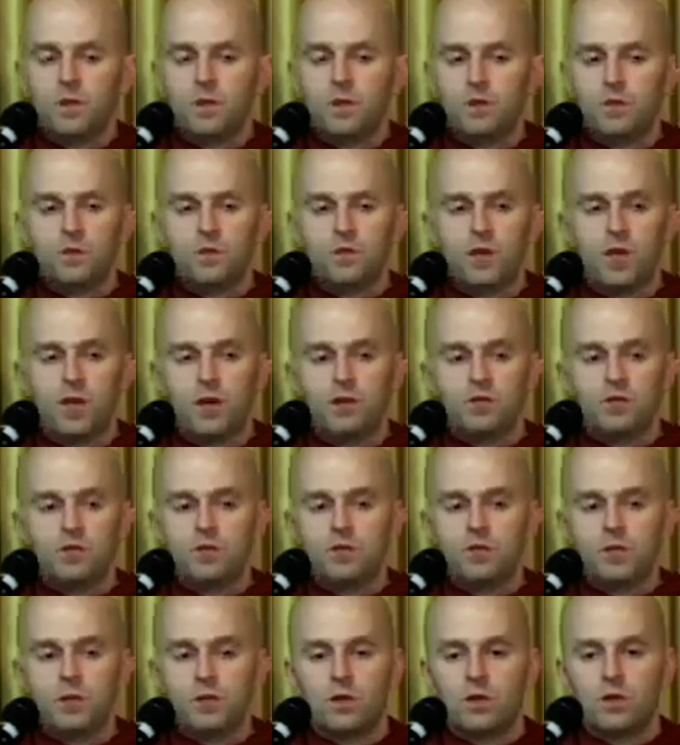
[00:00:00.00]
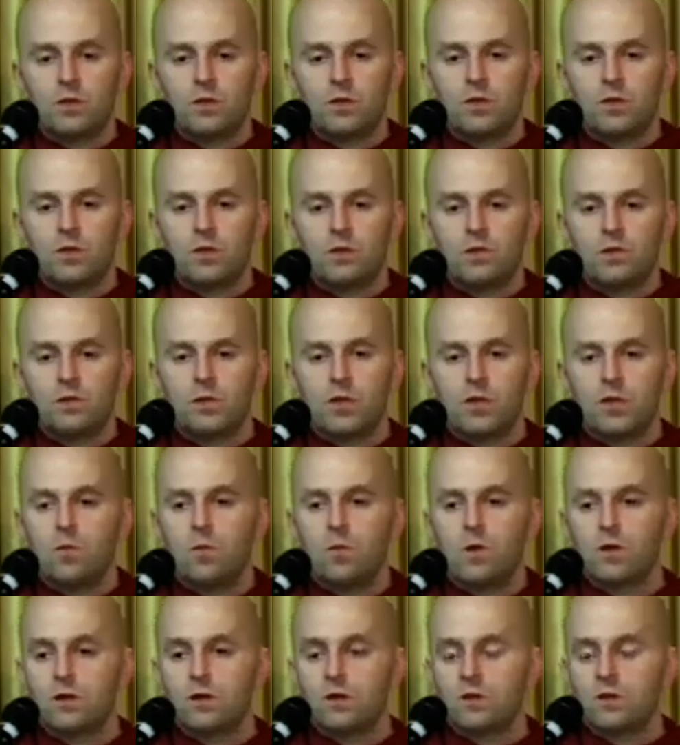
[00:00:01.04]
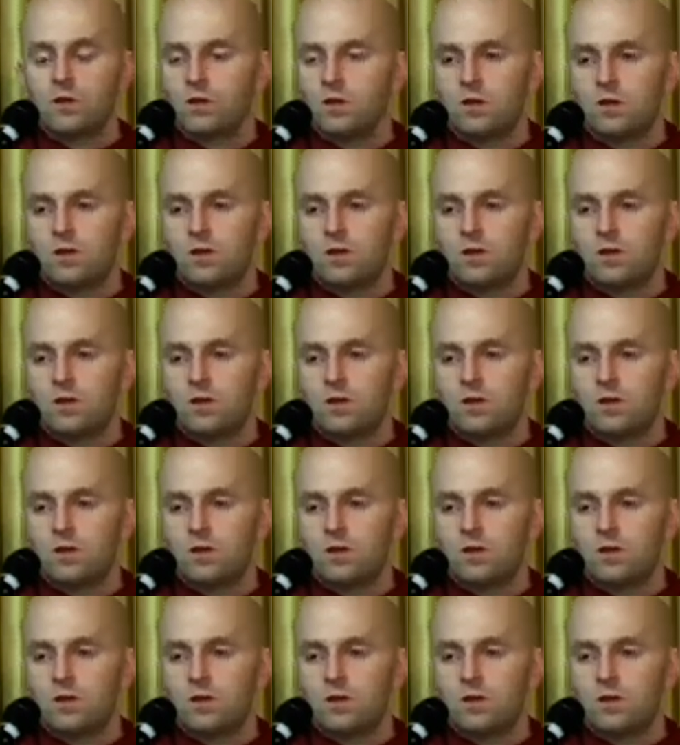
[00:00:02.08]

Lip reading: those sounds that you heard, they weren't